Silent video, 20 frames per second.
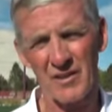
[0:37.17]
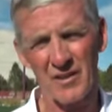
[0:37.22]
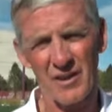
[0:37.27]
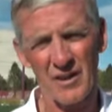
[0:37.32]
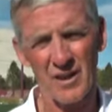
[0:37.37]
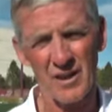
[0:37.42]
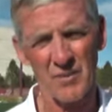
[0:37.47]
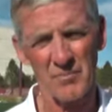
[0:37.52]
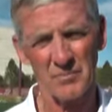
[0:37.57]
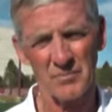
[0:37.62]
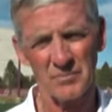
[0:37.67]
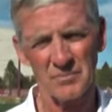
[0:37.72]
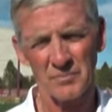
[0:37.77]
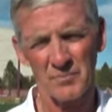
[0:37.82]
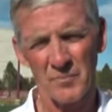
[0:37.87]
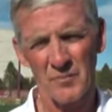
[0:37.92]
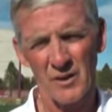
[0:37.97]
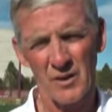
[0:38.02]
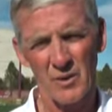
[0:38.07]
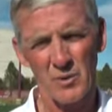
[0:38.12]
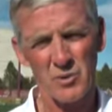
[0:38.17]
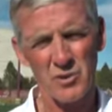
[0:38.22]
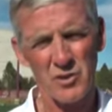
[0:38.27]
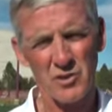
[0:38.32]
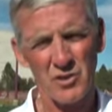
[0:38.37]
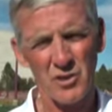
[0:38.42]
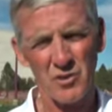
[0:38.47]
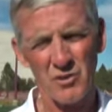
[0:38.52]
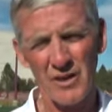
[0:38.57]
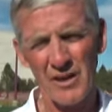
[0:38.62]
It was
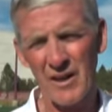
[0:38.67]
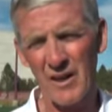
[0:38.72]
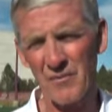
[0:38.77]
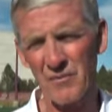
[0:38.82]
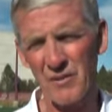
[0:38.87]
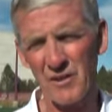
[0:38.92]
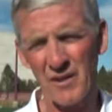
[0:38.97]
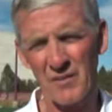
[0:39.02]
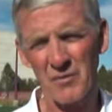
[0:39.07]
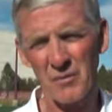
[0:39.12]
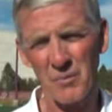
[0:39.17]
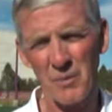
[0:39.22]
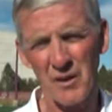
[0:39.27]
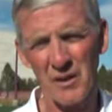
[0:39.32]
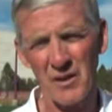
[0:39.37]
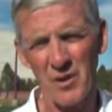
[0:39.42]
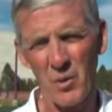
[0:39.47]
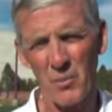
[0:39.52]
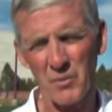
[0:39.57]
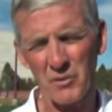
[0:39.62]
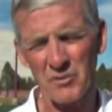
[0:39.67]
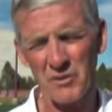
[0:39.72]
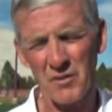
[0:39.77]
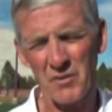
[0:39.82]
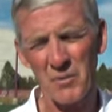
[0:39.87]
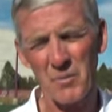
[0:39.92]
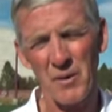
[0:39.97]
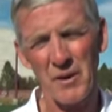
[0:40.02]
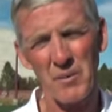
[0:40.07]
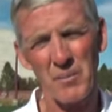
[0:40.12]
just a great effort. Everybody, almost
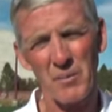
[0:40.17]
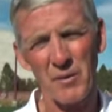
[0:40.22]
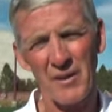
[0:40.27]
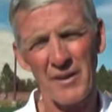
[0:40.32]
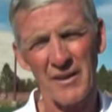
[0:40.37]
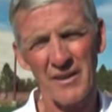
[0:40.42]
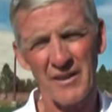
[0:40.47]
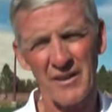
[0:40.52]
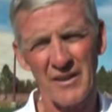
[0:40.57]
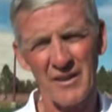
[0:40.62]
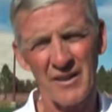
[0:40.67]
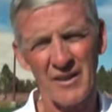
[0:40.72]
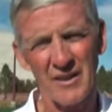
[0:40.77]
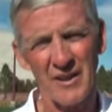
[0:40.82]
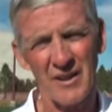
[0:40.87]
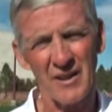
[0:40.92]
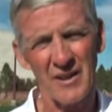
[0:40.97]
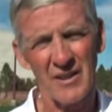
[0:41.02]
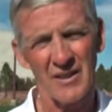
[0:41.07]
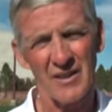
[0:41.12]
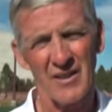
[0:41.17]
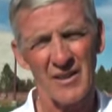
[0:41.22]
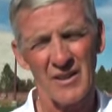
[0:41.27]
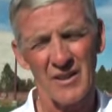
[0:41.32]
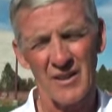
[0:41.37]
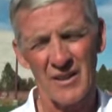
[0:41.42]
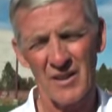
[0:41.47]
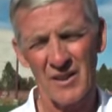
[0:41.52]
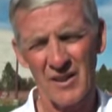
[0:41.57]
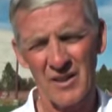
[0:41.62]
everybody played, and,
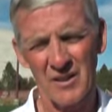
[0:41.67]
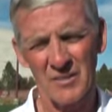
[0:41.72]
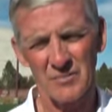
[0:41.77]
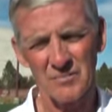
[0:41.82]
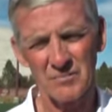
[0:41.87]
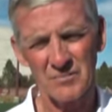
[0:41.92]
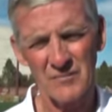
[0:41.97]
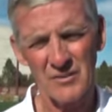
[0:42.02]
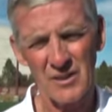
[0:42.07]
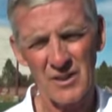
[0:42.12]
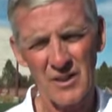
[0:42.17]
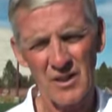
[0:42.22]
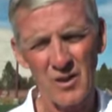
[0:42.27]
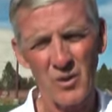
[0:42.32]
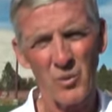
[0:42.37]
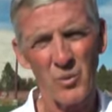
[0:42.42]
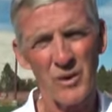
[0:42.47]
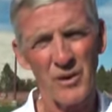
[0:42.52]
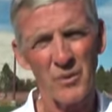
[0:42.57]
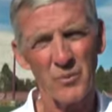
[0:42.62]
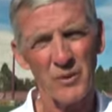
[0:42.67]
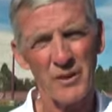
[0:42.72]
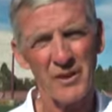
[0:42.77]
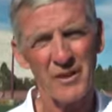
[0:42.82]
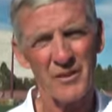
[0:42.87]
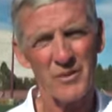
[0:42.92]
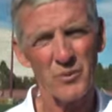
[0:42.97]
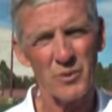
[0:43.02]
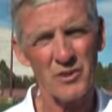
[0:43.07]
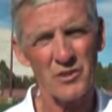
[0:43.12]
you know,
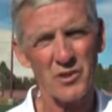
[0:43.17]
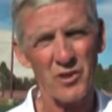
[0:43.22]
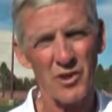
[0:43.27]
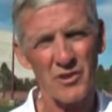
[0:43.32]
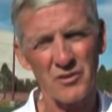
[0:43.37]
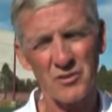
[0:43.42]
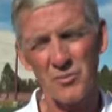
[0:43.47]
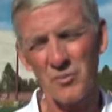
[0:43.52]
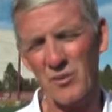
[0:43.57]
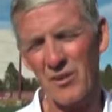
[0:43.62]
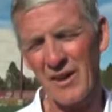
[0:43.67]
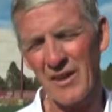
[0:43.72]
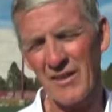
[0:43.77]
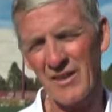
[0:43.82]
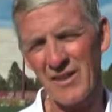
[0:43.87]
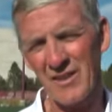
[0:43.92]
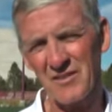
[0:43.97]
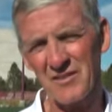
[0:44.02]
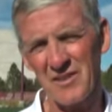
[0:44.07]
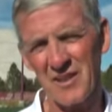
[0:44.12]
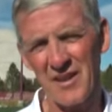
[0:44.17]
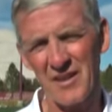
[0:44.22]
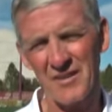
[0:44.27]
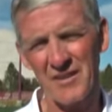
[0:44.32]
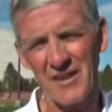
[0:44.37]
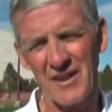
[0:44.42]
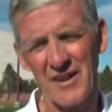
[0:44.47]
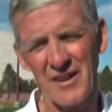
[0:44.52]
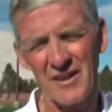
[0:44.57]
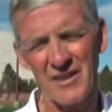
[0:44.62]
we saw some great things
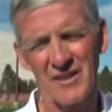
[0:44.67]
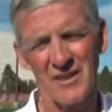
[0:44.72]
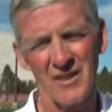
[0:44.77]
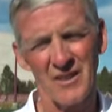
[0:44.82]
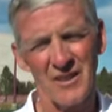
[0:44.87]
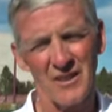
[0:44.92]
out there.